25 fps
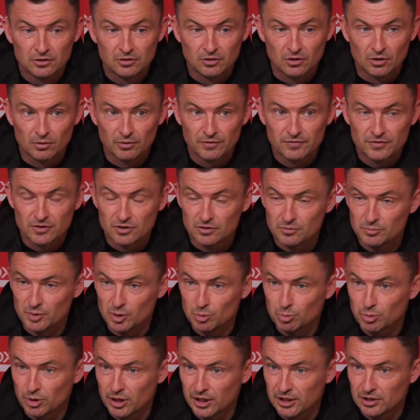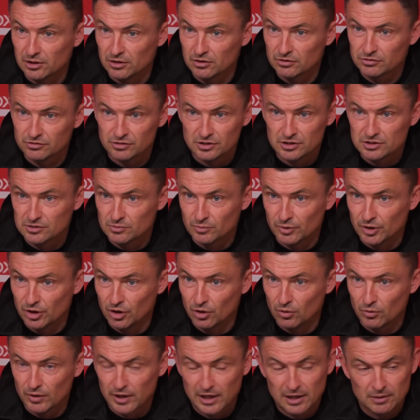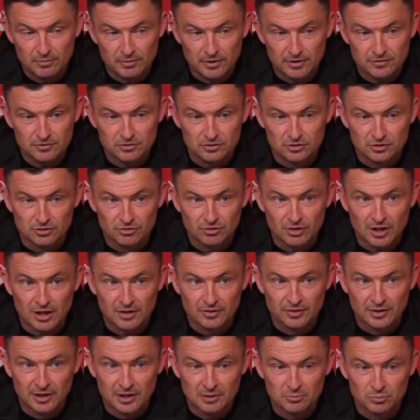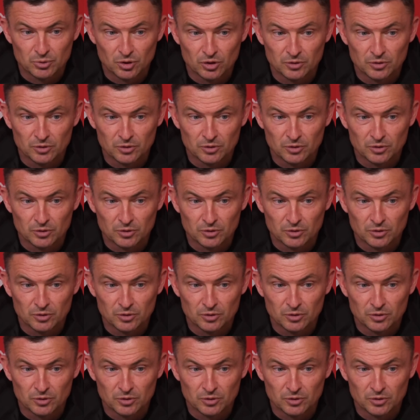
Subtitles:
you know, if they'd have been playing all season, we know that, we have to understand that.